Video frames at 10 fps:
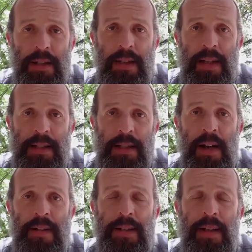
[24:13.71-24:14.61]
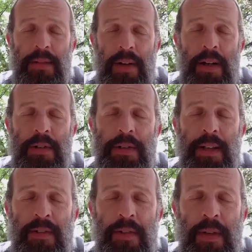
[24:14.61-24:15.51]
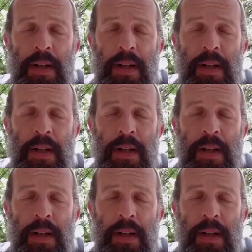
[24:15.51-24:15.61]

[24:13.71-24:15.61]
to that siren to give honor, to give